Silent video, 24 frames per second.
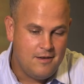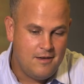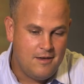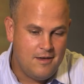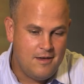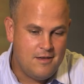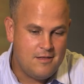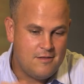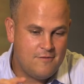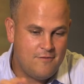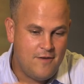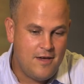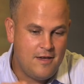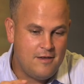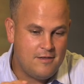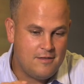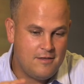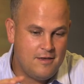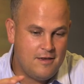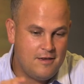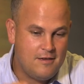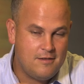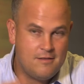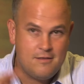is
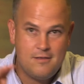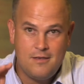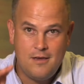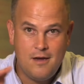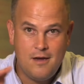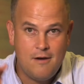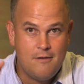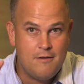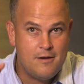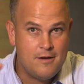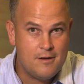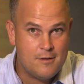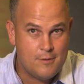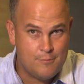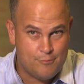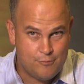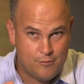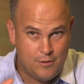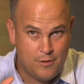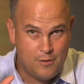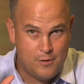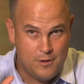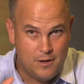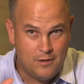facing serious
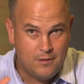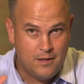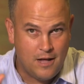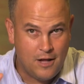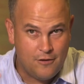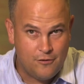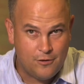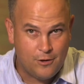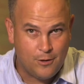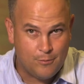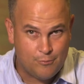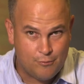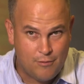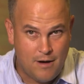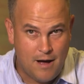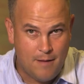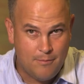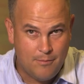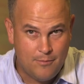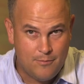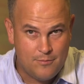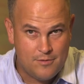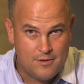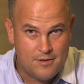theological
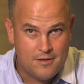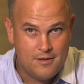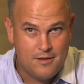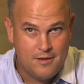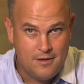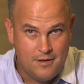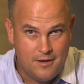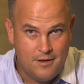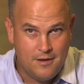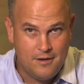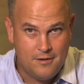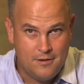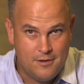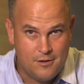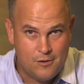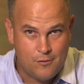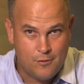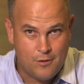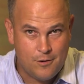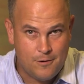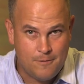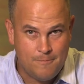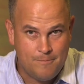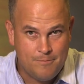problems in
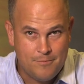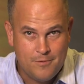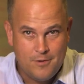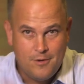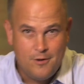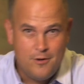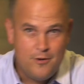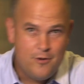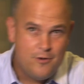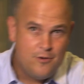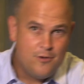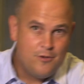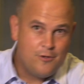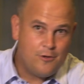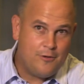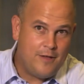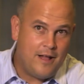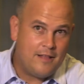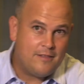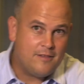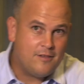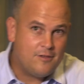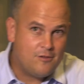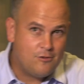Israel. So,
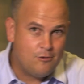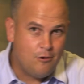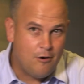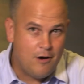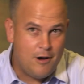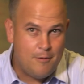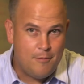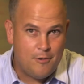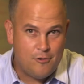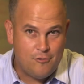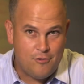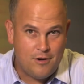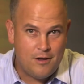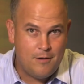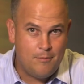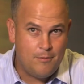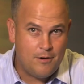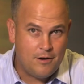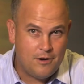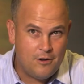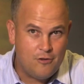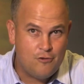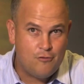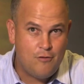that's a story we're, try- we're
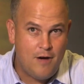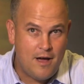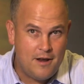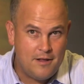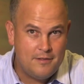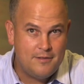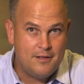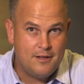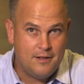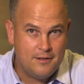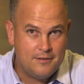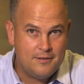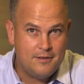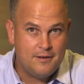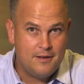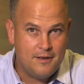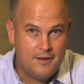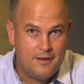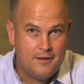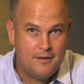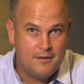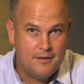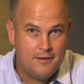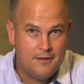going to try to tell
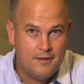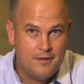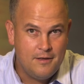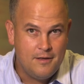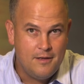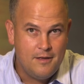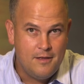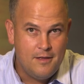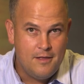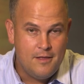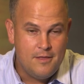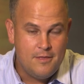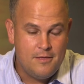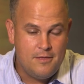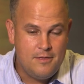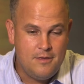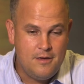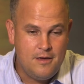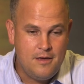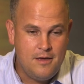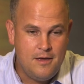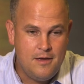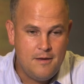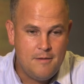today.
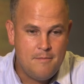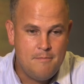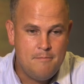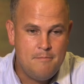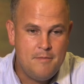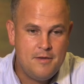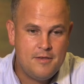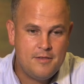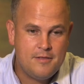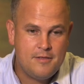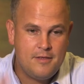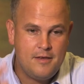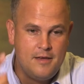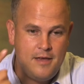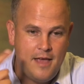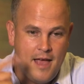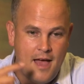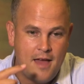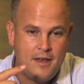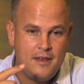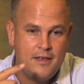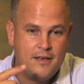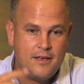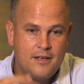The
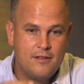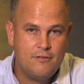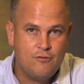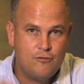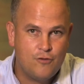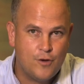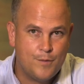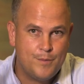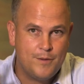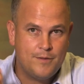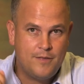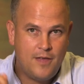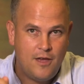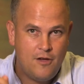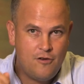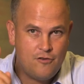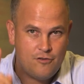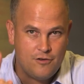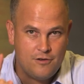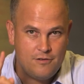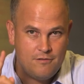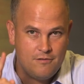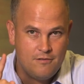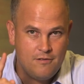messianic
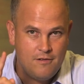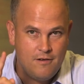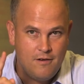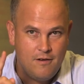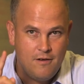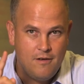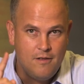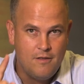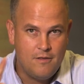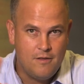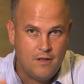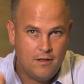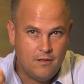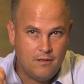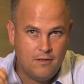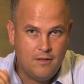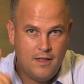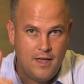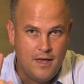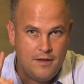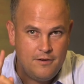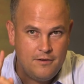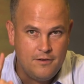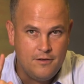interpretation that
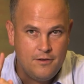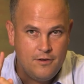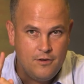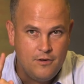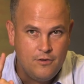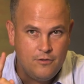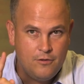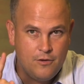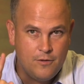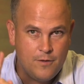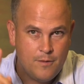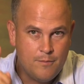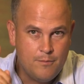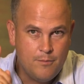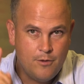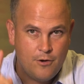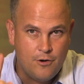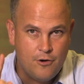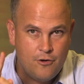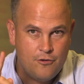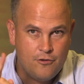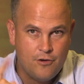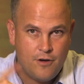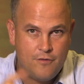led to the
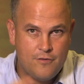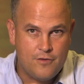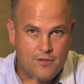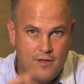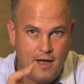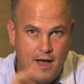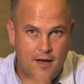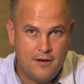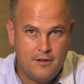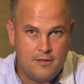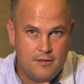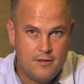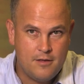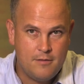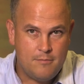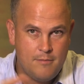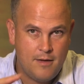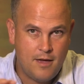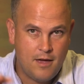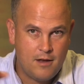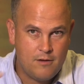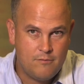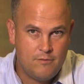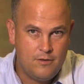merge of Zionism
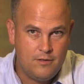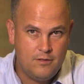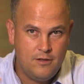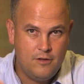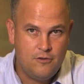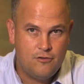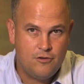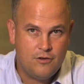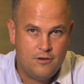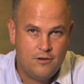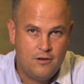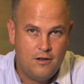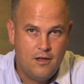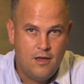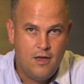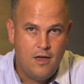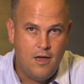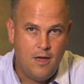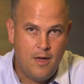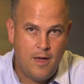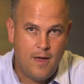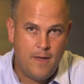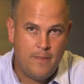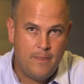and religion
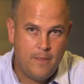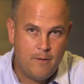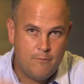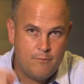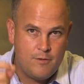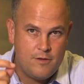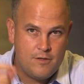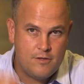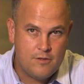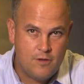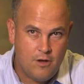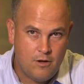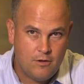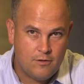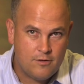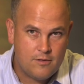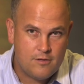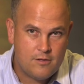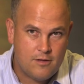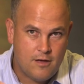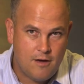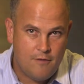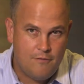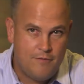and the
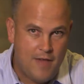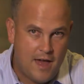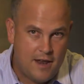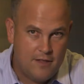results of that